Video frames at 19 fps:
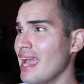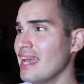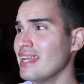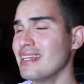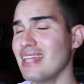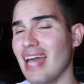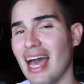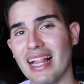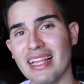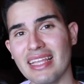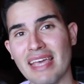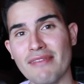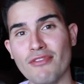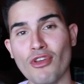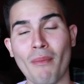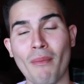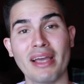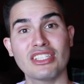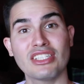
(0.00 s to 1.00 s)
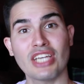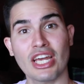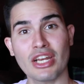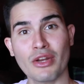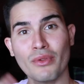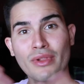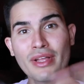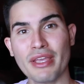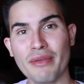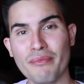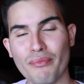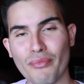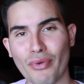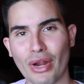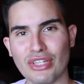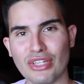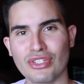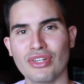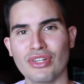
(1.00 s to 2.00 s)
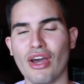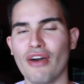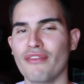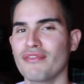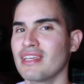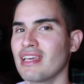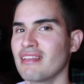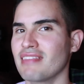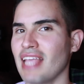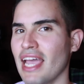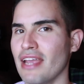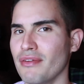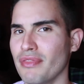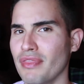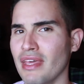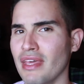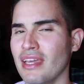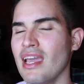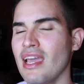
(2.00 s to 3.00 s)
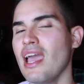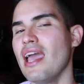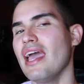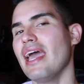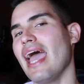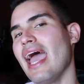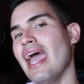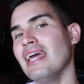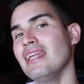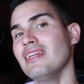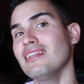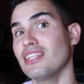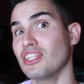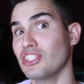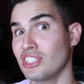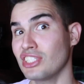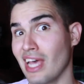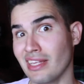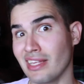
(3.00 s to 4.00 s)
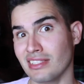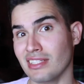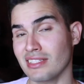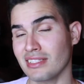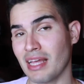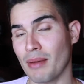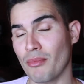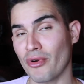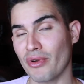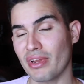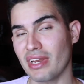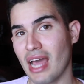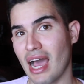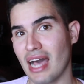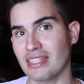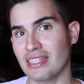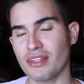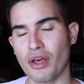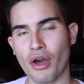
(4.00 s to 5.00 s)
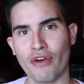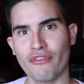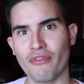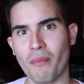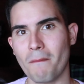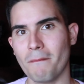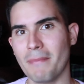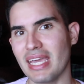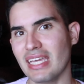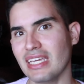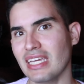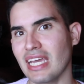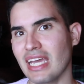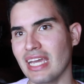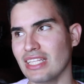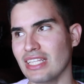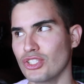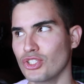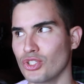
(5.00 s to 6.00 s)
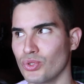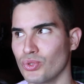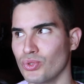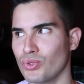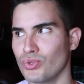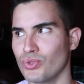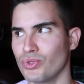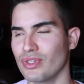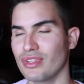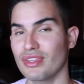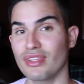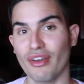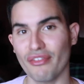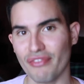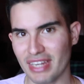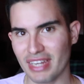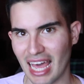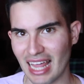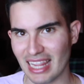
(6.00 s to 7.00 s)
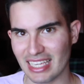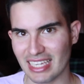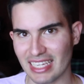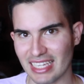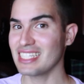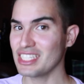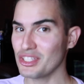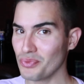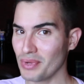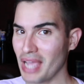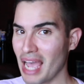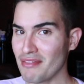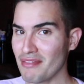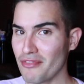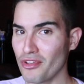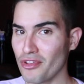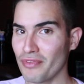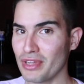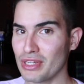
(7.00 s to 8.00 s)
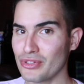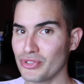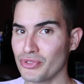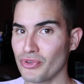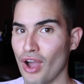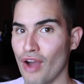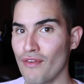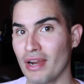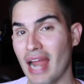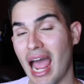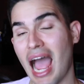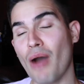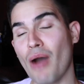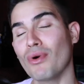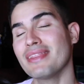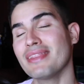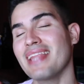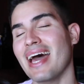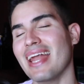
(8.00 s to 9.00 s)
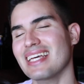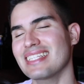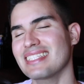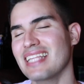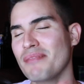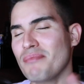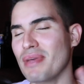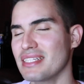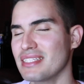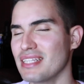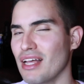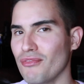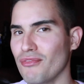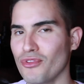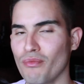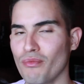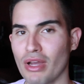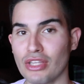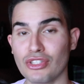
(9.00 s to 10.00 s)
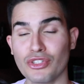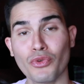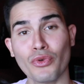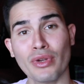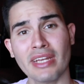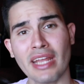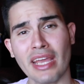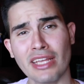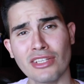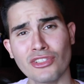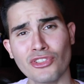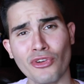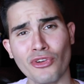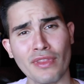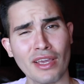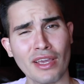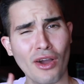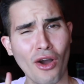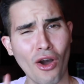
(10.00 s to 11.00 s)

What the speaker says: and I'll give you my general impression of the entire thing and the chances that Maureen has of making it to the finale. Since we have a few videos to cover, I will not extend myself too much during the intro. The